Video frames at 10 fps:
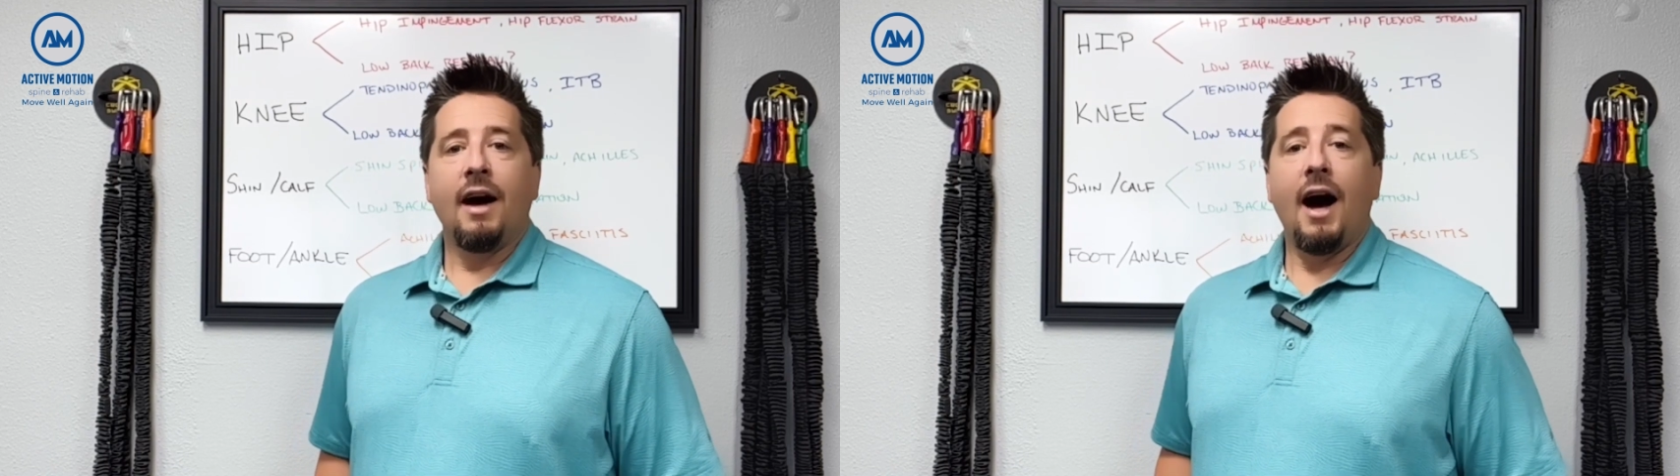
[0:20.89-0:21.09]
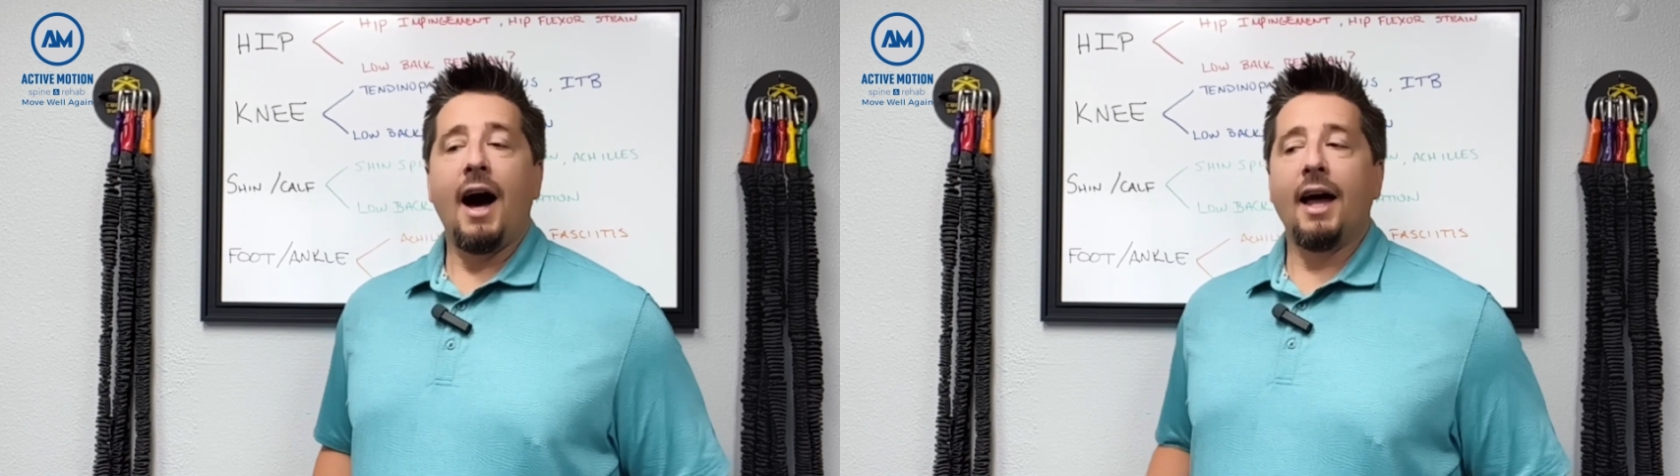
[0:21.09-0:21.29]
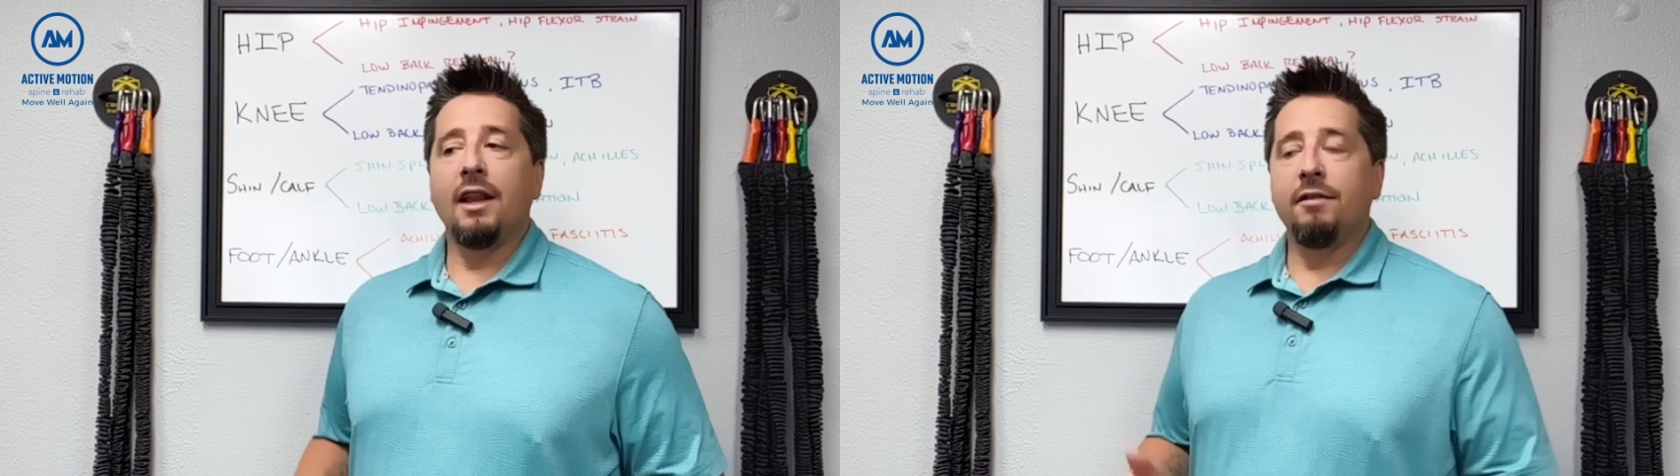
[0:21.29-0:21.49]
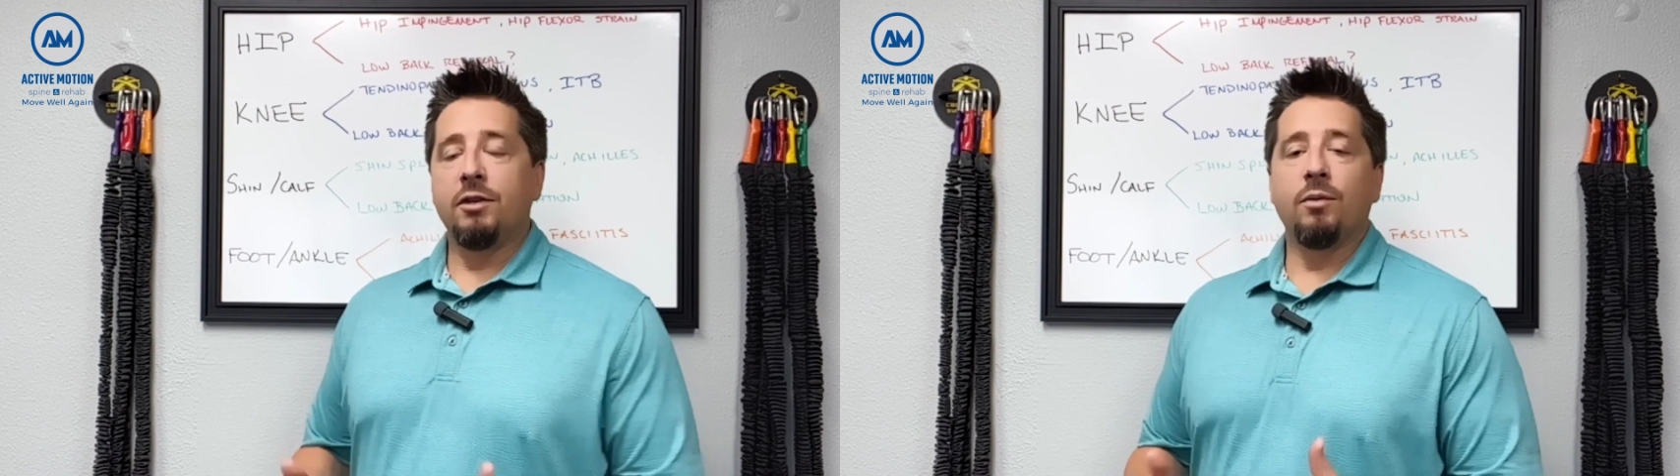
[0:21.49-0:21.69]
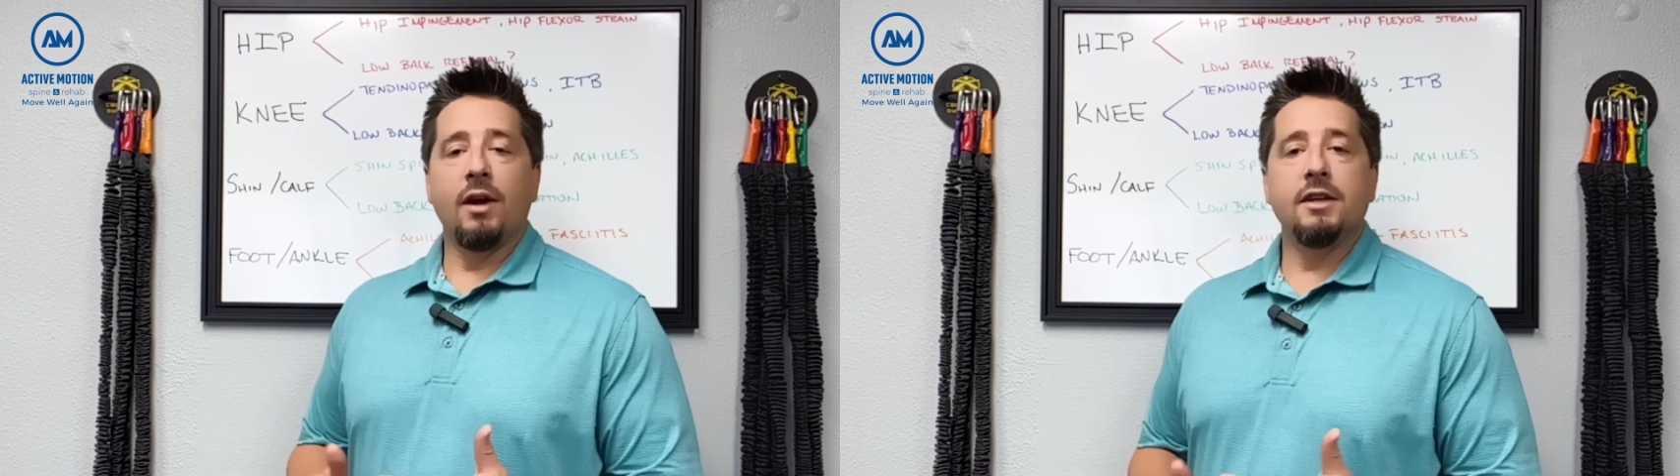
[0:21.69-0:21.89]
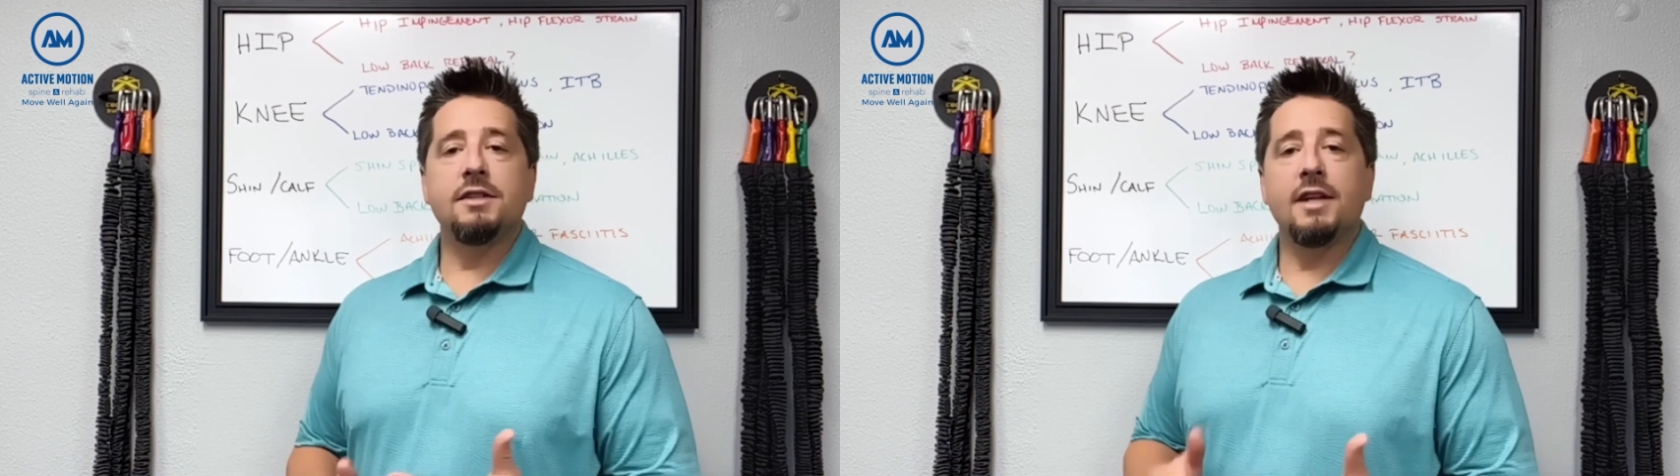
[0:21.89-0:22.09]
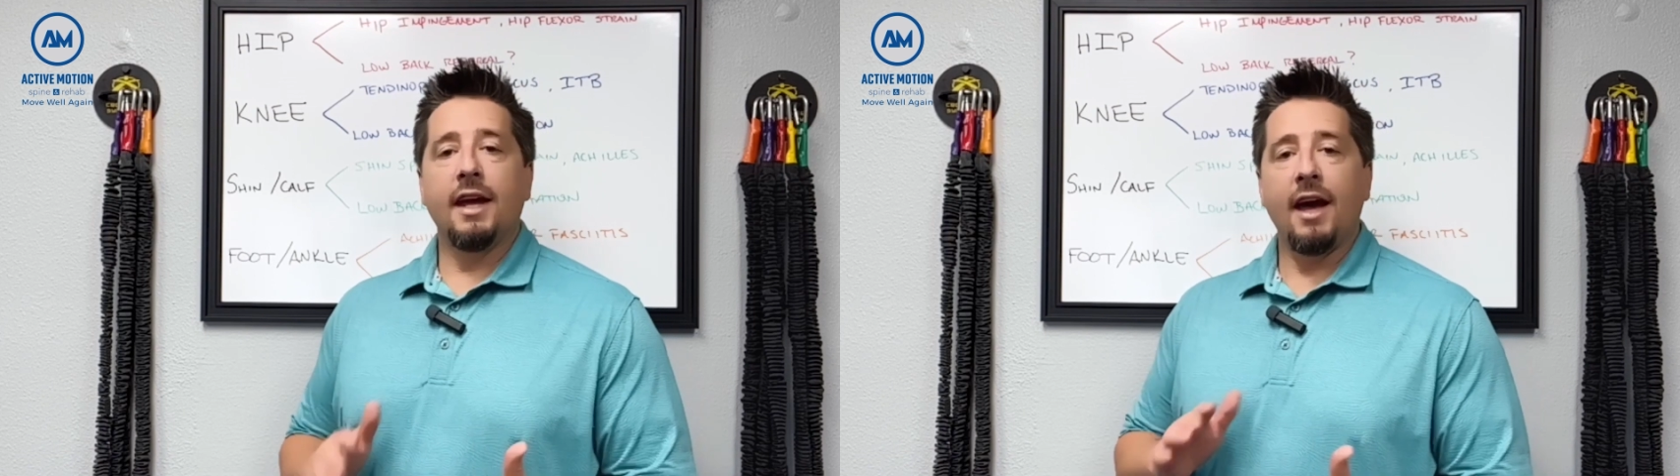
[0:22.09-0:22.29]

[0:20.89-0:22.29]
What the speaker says: I love to run to stay